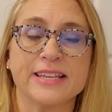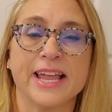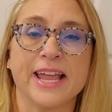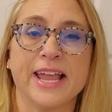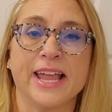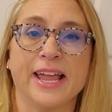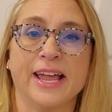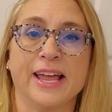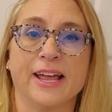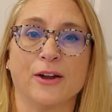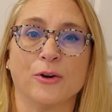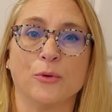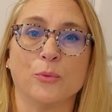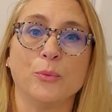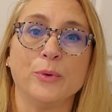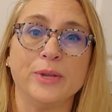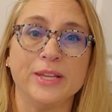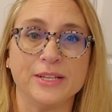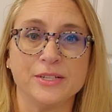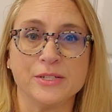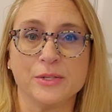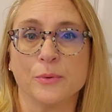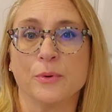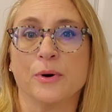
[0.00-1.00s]
and
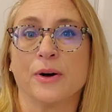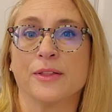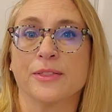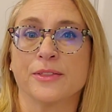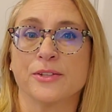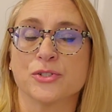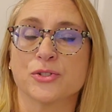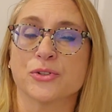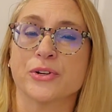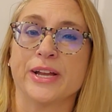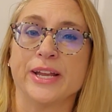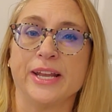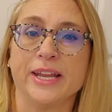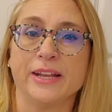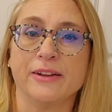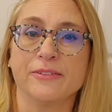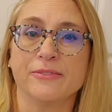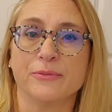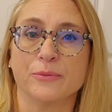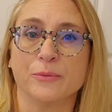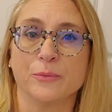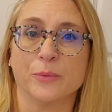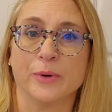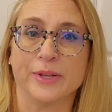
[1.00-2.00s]
we do all the
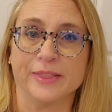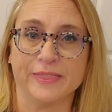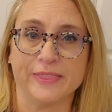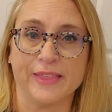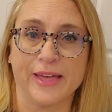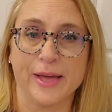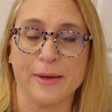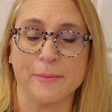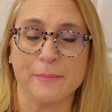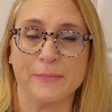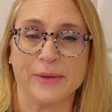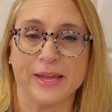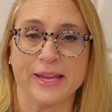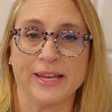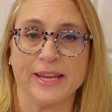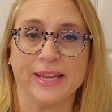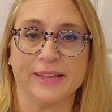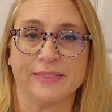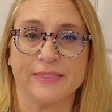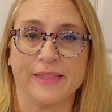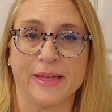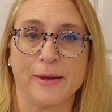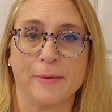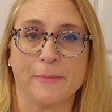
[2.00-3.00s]
training with them and
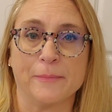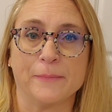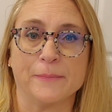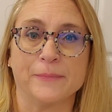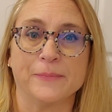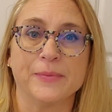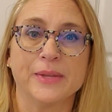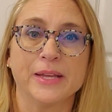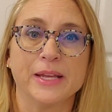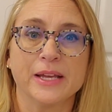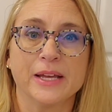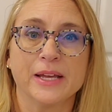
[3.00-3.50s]
get them